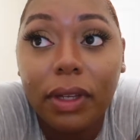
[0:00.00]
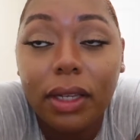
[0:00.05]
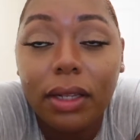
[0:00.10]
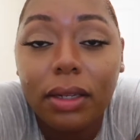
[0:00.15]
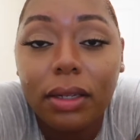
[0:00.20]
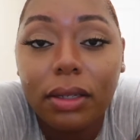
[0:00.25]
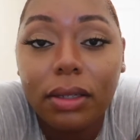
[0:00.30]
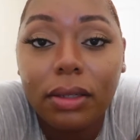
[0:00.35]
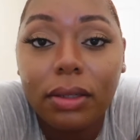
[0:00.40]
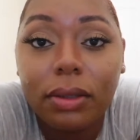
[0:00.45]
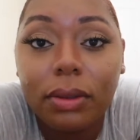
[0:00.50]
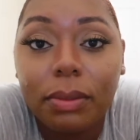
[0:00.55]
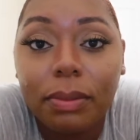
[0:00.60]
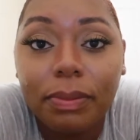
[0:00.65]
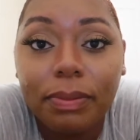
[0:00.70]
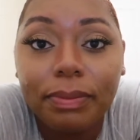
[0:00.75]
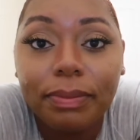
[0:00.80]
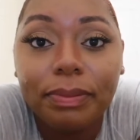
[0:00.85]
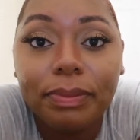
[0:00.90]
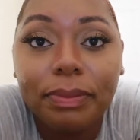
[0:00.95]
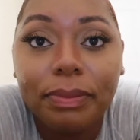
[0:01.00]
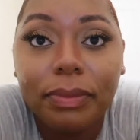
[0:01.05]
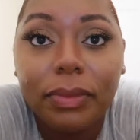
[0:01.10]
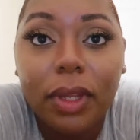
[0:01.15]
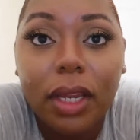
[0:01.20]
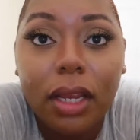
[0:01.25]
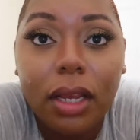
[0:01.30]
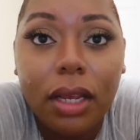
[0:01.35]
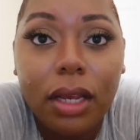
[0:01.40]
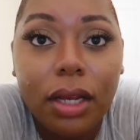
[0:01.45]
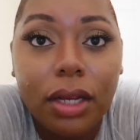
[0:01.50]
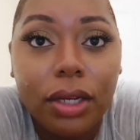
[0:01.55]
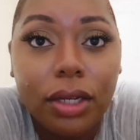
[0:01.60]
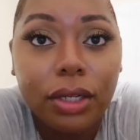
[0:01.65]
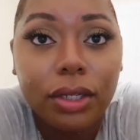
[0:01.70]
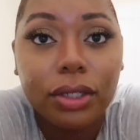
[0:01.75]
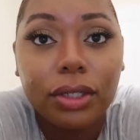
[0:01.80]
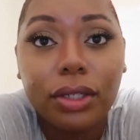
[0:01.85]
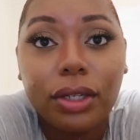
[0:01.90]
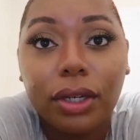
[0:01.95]
club.
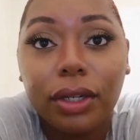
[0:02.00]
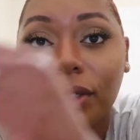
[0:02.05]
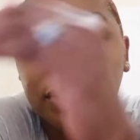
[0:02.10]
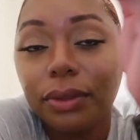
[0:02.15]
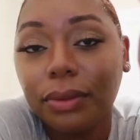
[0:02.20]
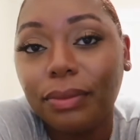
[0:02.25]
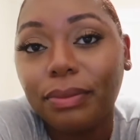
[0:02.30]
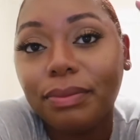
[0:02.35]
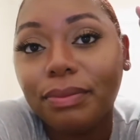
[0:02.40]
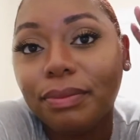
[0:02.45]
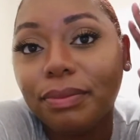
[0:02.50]
So,